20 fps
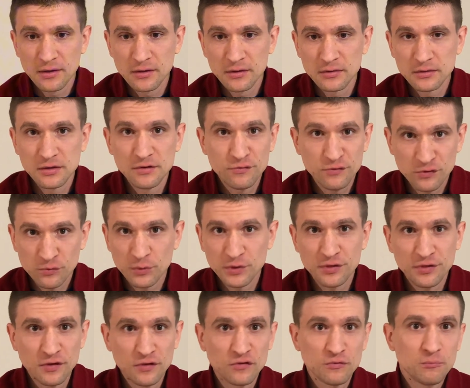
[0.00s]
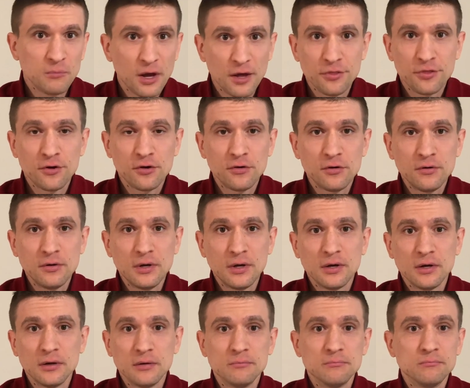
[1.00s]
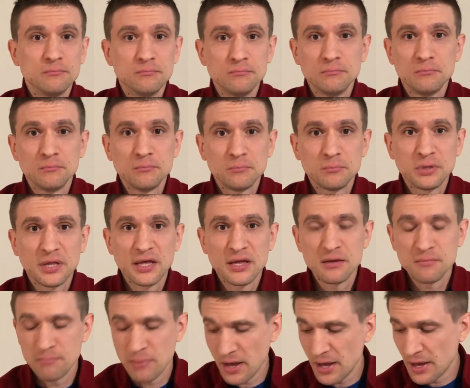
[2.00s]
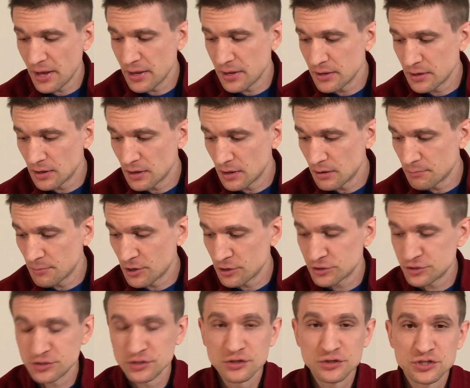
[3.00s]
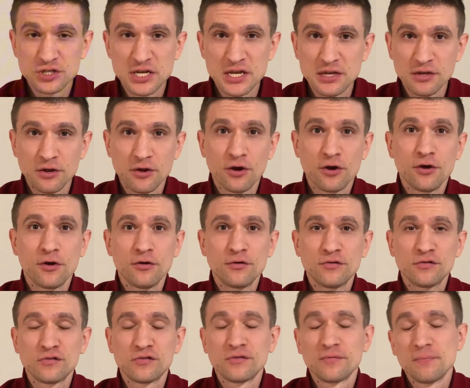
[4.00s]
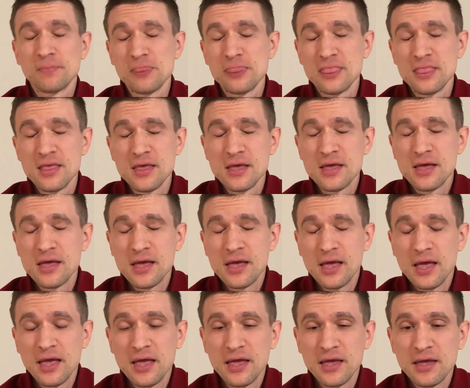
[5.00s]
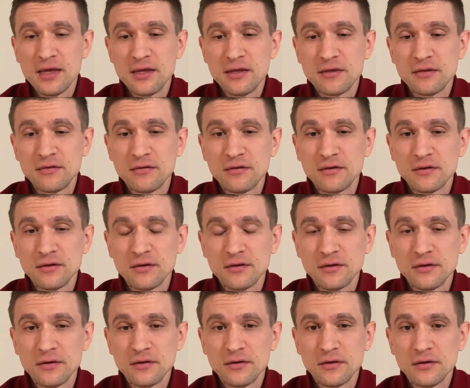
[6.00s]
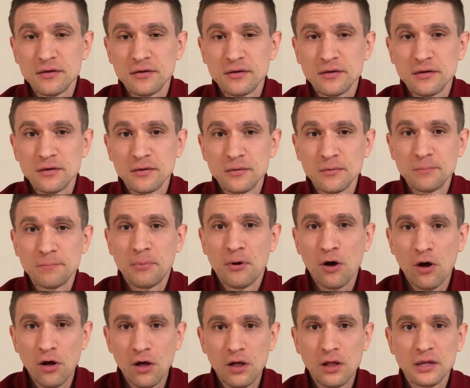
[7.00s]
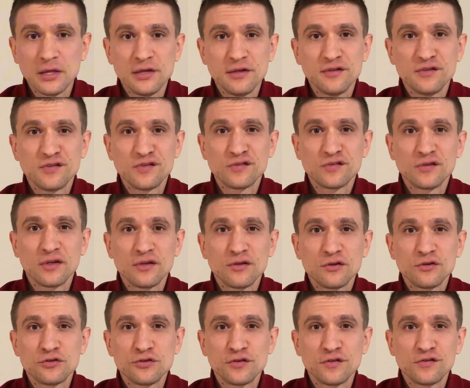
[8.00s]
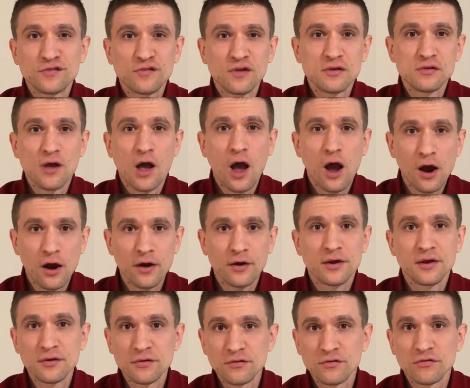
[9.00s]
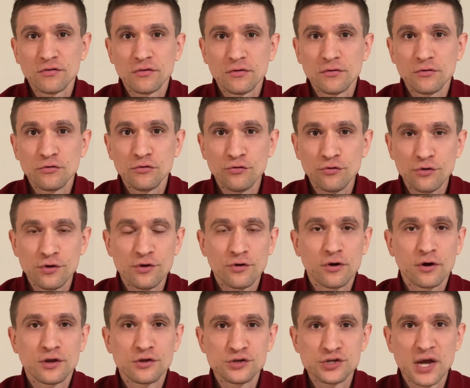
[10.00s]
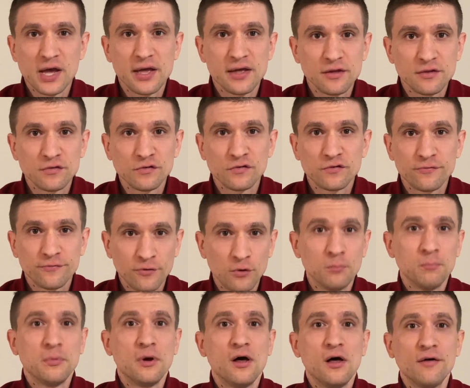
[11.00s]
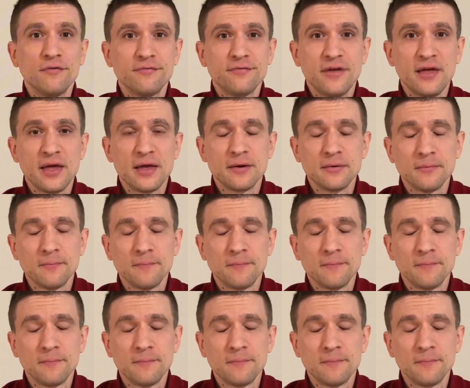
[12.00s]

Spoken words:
lives with his mother, played by Marcia Jean Kurtz. And Paul is just an ardent New York Giants football fan.